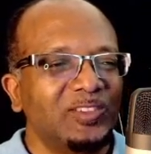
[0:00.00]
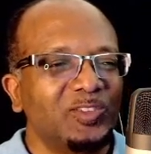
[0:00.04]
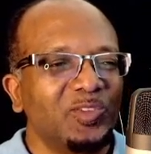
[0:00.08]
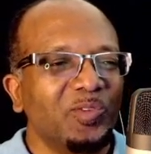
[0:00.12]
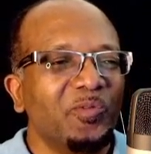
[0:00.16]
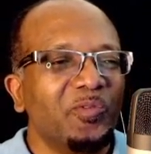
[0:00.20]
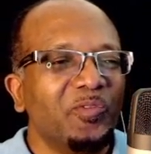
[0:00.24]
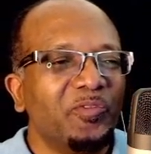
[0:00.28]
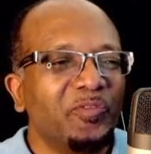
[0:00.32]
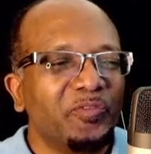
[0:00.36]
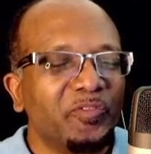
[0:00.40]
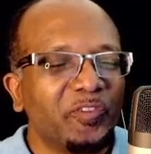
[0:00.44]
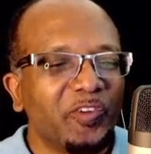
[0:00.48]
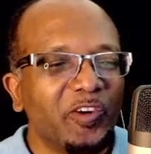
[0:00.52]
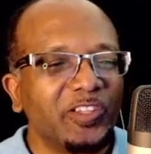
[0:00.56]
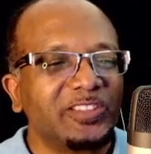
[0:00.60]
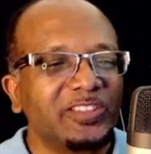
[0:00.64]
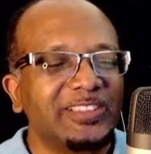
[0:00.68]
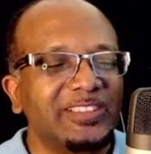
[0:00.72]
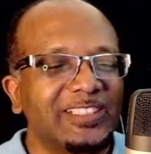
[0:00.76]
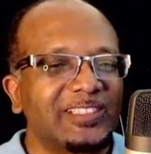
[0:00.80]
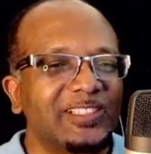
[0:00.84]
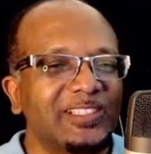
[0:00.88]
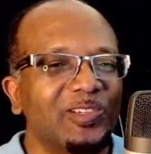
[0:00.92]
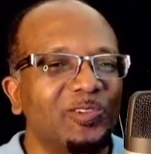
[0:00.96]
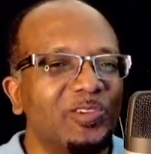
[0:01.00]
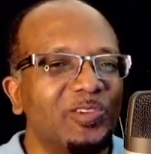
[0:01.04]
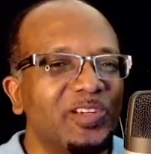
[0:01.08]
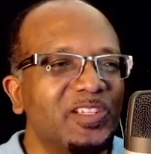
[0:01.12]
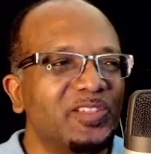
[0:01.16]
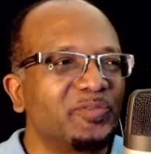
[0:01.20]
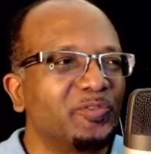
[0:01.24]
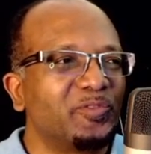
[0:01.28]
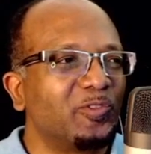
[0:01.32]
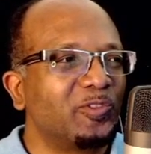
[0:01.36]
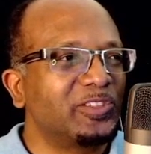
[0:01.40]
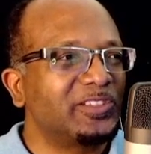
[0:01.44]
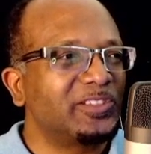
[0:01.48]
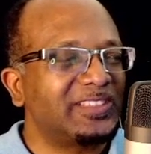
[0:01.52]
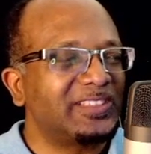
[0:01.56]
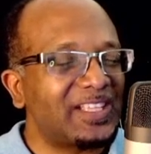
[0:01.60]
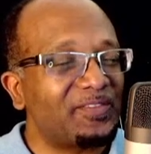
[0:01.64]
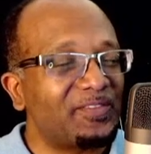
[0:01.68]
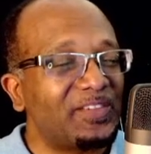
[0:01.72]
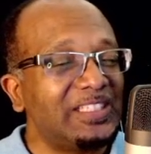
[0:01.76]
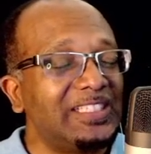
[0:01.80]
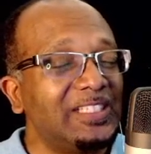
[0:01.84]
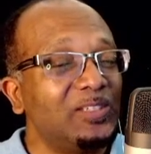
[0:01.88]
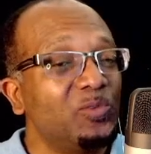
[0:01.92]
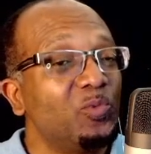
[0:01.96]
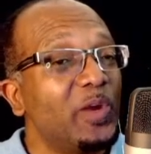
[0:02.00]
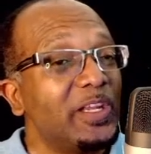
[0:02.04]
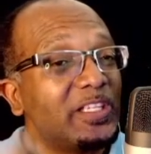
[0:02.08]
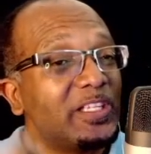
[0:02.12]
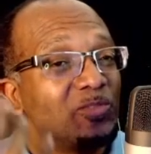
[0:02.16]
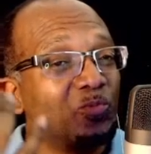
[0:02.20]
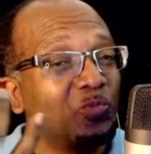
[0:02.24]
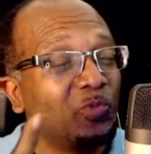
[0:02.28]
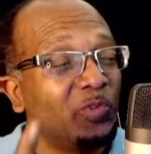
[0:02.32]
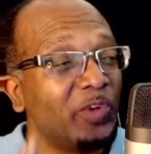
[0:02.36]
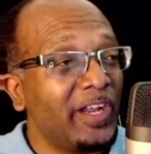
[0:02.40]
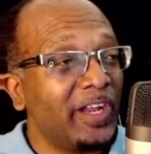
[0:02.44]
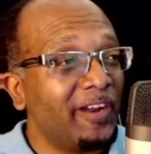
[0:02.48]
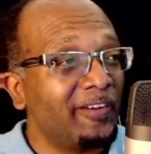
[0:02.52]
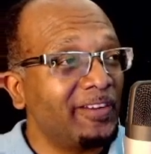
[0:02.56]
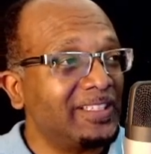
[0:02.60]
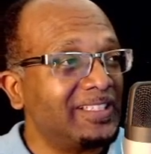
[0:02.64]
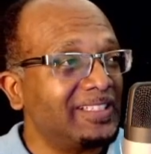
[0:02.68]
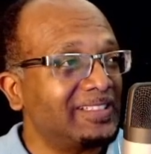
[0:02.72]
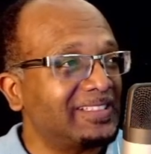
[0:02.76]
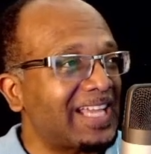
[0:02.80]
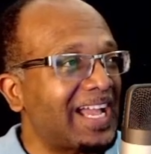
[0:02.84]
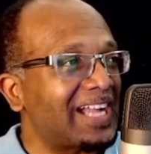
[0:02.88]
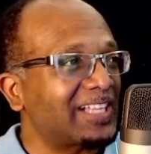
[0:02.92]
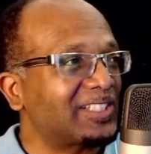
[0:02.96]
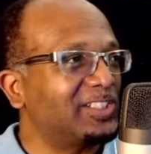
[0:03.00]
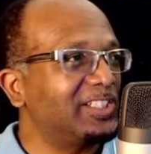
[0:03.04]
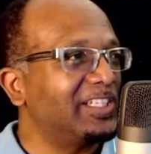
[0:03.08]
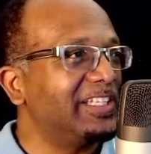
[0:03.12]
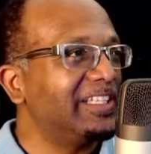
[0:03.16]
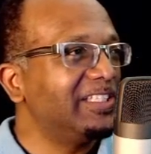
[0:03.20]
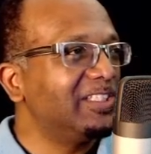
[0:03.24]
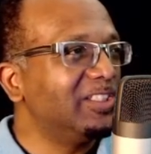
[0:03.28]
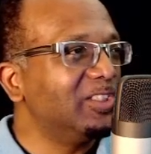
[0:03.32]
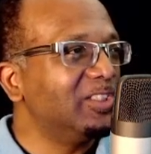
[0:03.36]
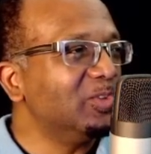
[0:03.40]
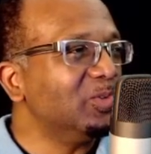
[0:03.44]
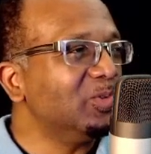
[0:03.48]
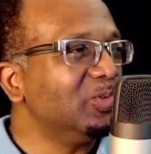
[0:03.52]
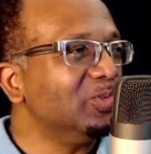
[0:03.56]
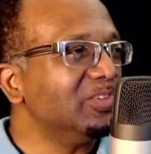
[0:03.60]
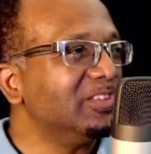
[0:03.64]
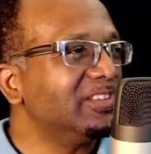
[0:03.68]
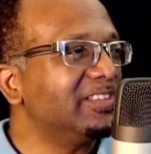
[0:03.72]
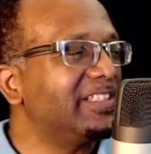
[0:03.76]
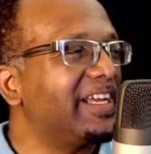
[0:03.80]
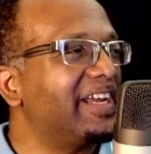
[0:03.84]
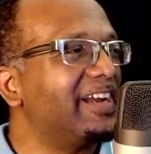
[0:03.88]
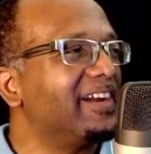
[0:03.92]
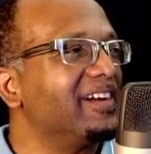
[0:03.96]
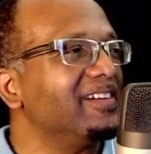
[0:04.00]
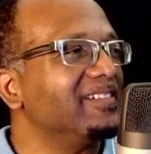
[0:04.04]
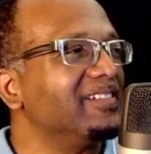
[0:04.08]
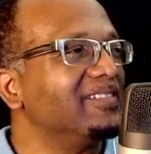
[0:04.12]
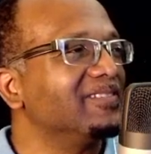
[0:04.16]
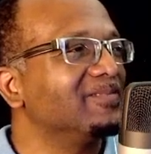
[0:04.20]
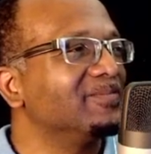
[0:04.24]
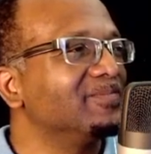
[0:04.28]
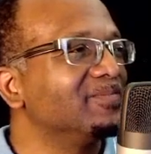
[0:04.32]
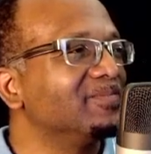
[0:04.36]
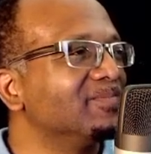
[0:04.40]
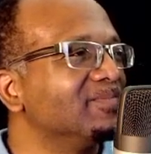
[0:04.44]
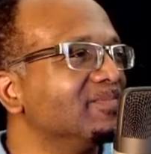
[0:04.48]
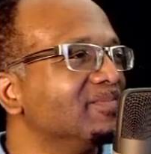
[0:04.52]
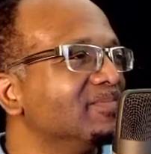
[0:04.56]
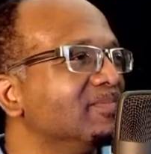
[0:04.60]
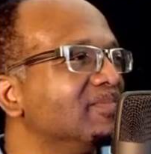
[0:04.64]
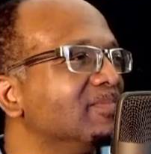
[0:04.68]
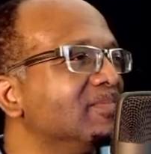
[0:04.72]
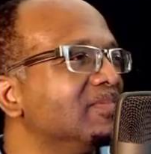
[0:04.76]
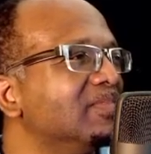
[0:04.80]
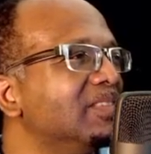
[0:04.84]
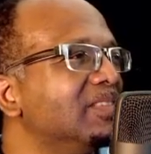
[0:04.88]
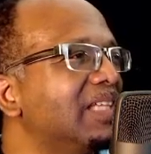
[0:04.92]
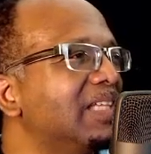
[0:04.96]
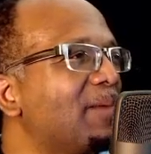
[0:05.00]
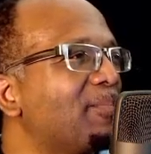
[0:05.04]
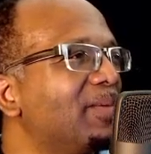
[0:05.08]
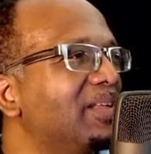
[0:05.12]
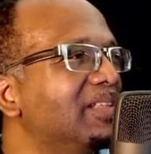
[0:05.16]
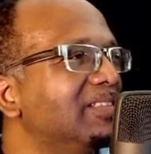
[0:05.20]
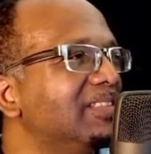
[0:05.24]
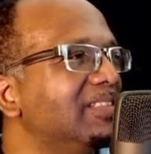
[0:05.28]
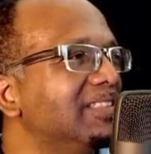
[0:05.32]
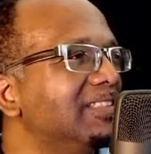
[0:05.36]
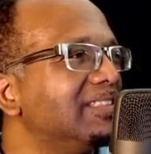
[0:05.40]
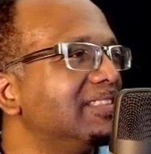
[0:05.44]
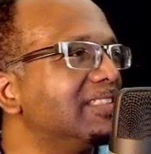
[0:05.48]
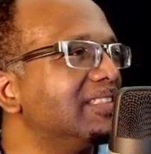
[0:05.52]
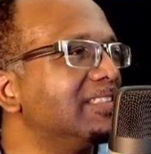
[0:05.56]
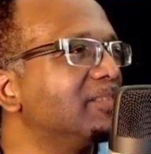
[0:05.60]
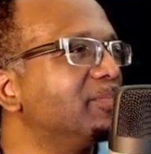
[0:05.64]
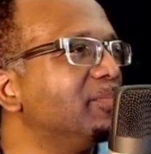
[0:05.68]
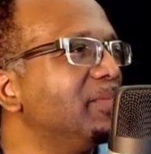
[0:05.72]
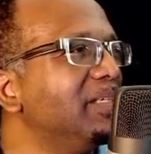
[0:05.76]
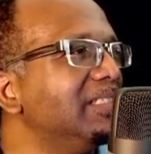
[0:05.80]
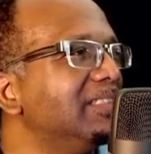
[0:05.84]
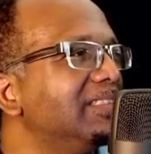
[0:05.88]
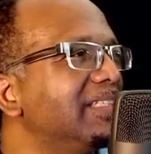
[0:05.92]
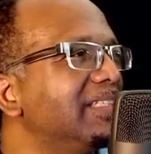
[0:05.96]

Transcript: to First Thessalonians four seventeen, which, where it is actually used there, the apantesis